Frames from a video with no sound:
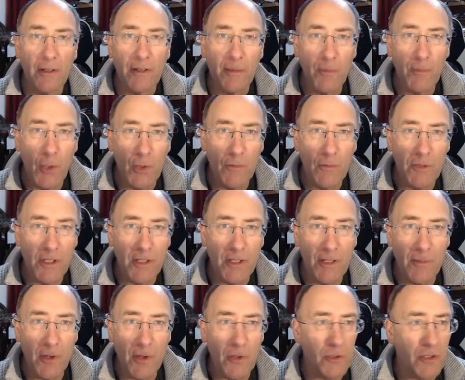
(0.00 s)
moves in the
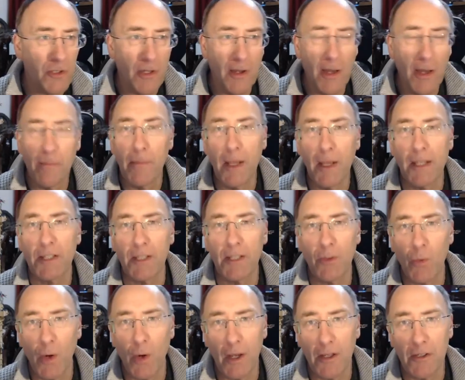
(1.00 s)
most amazing
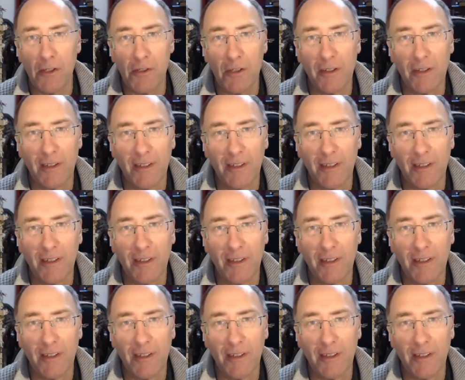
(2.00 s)
ways.